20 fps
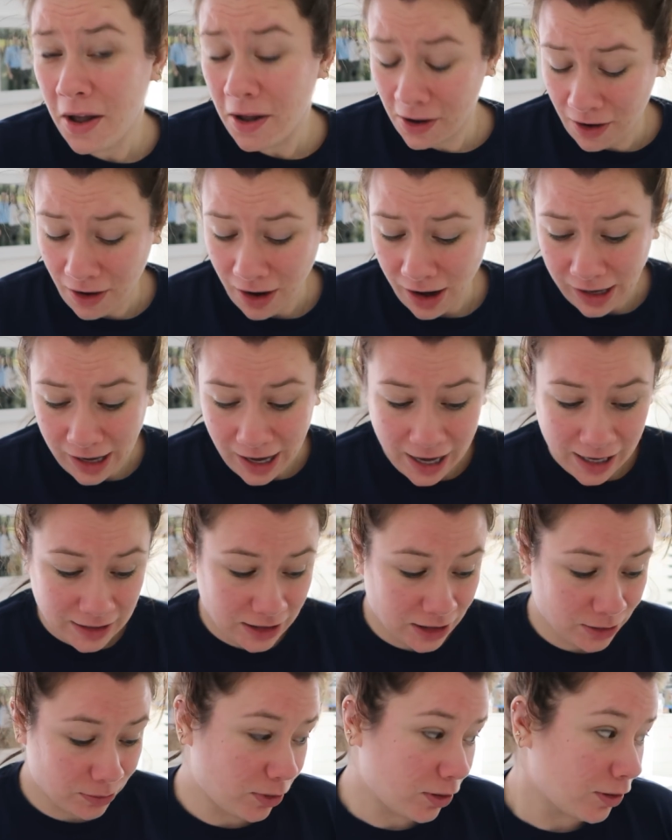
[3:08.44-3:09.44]
All right,
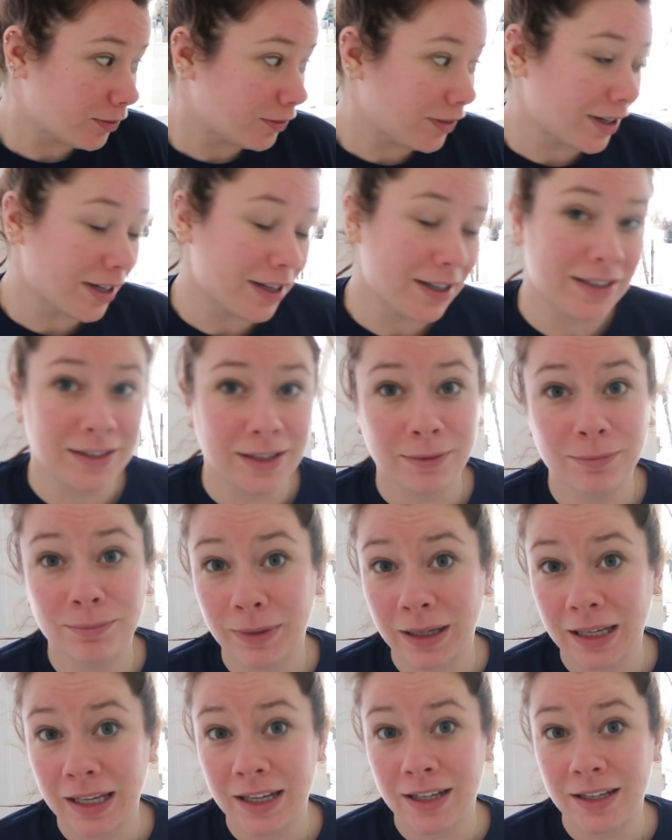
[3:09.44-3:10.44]
had to move because
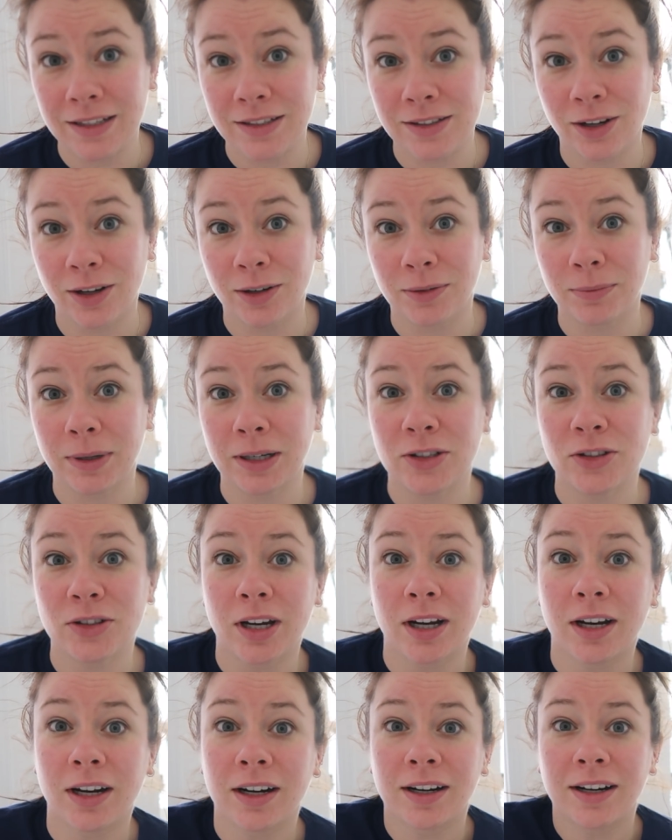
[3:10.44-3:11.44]
Mickey is on my
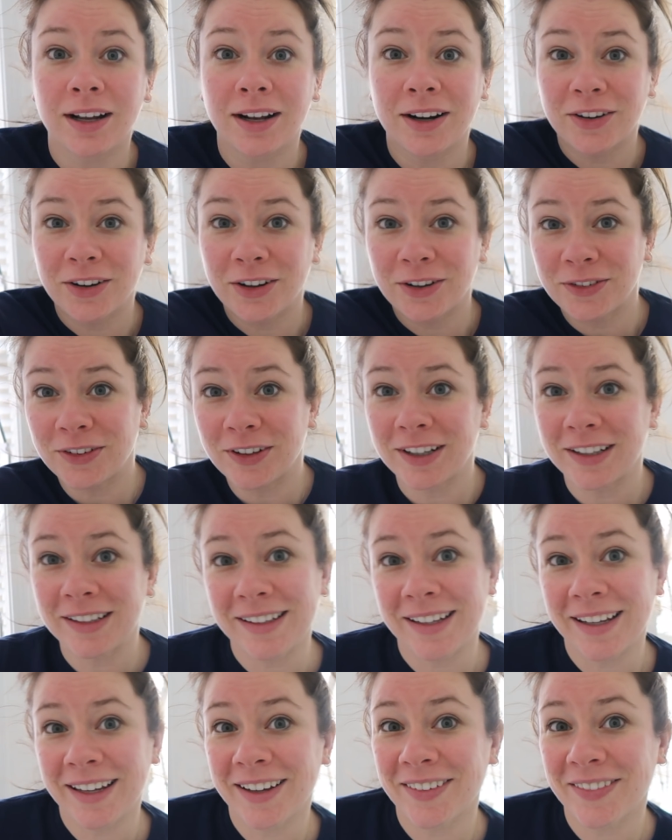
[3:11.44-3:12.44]
chair. I don't know if you can
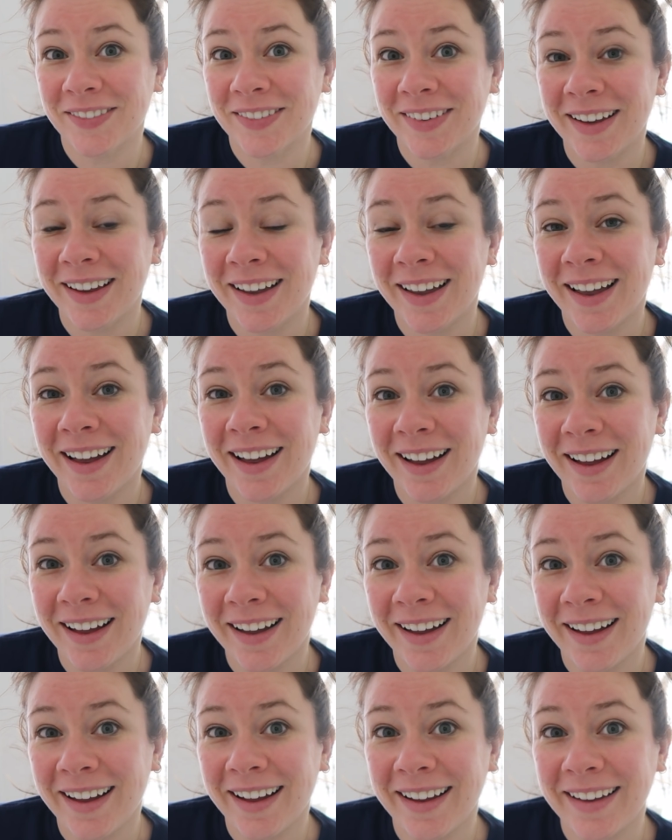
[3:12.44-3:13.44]
see him.
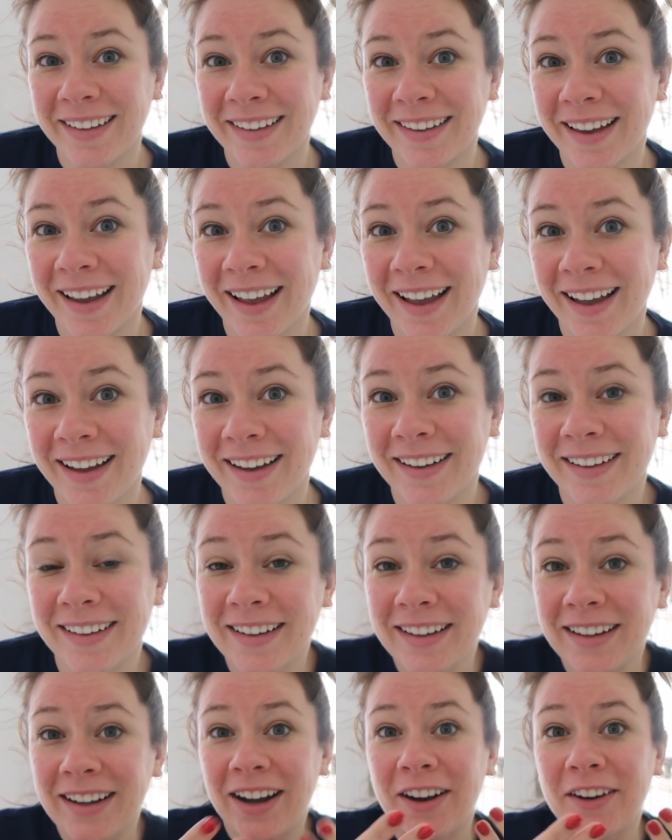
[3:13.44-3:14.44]
Yeah.
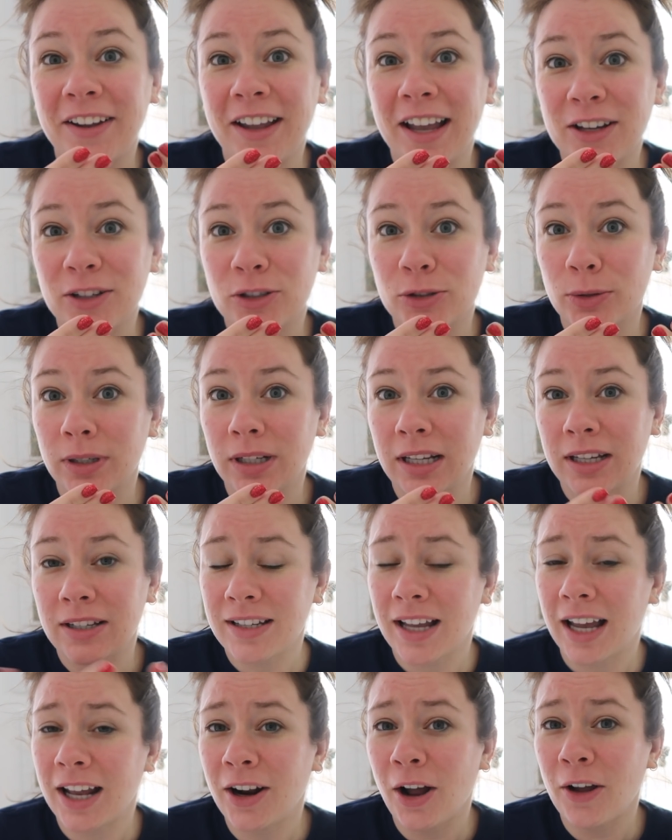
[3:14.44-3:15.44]
Oh yeah, short
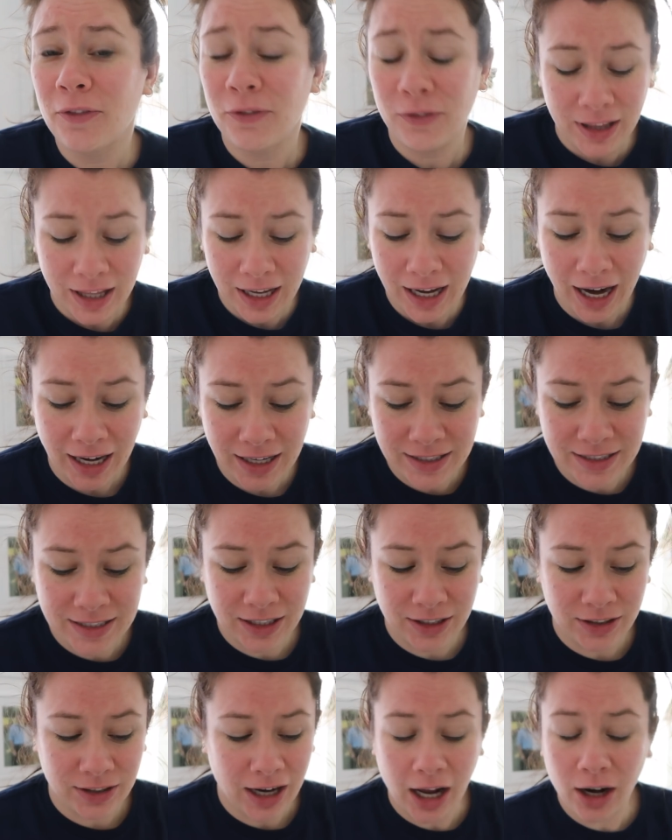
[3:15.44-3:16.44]
nails. I feel like
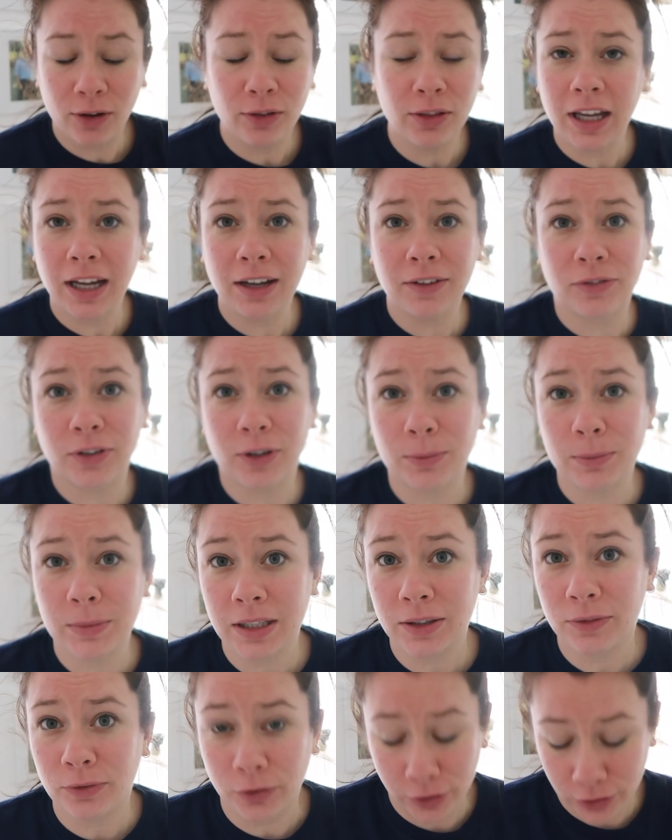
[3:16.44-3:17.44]
I don't think I filmed
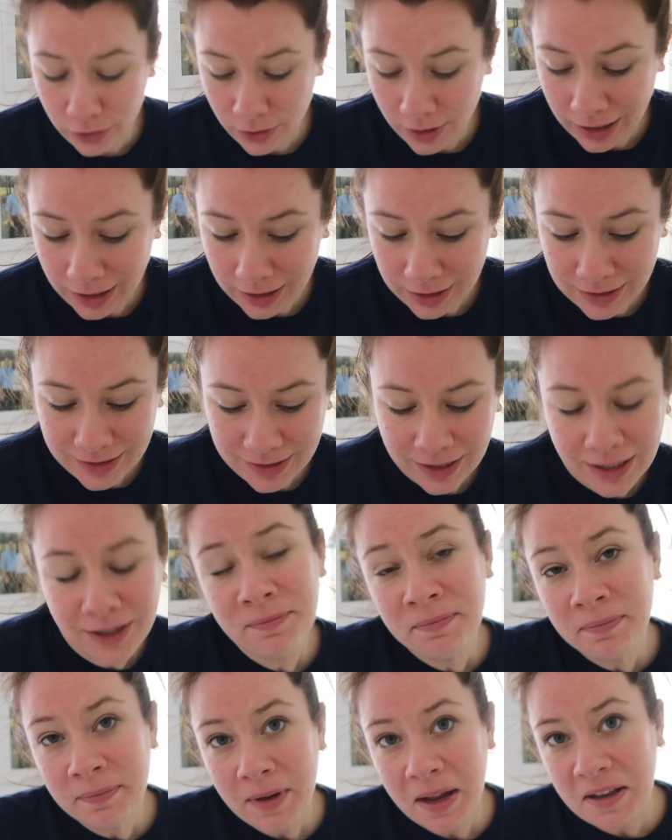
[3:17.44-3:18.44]
it for you guys.
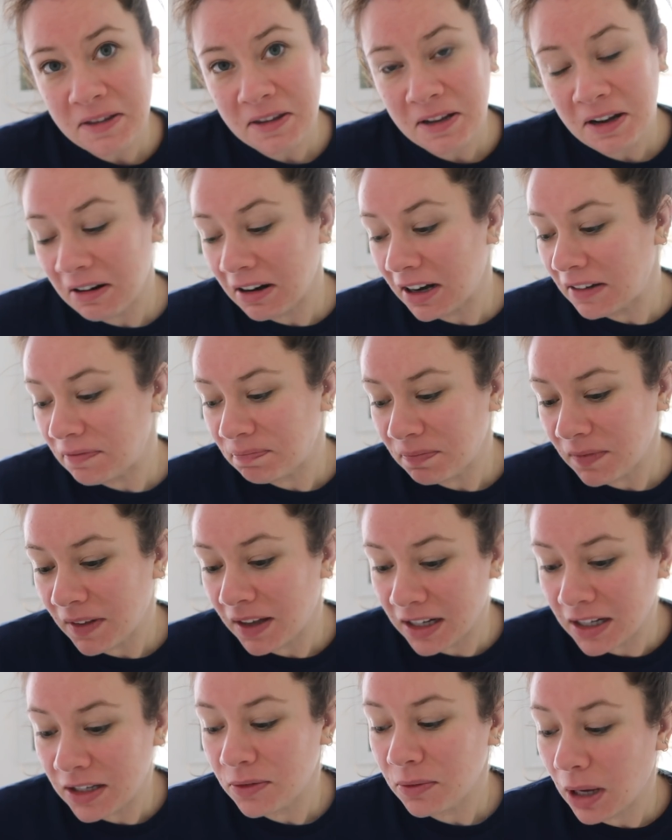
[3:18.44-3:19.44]
Sorry.
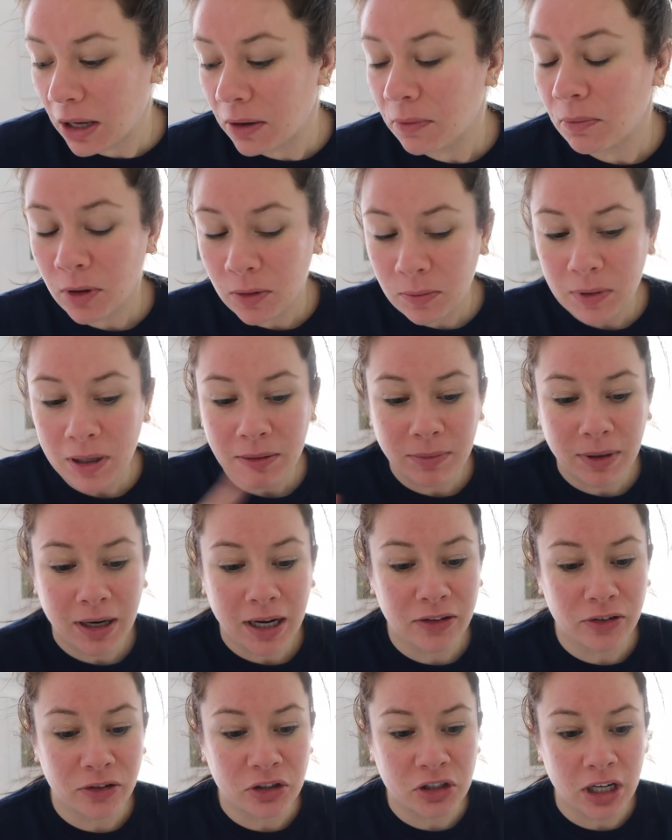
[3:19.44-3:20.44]
And it will be on my
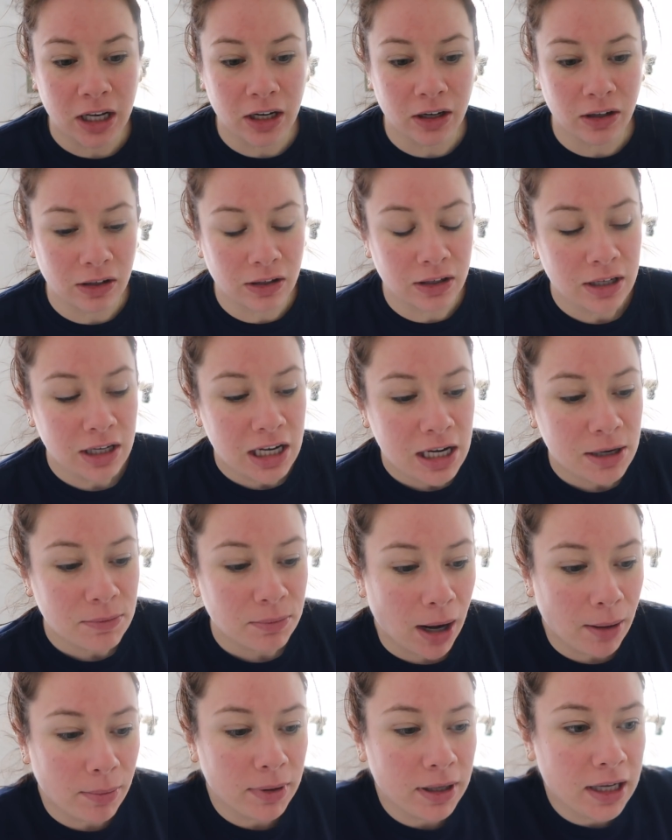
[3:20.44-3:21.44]
other channel.
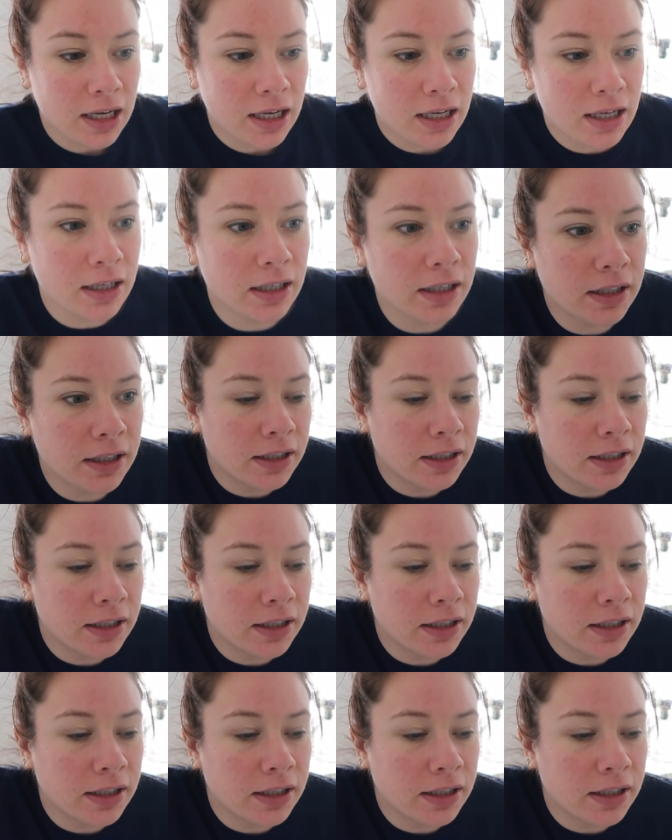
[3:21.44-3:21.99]
Probably,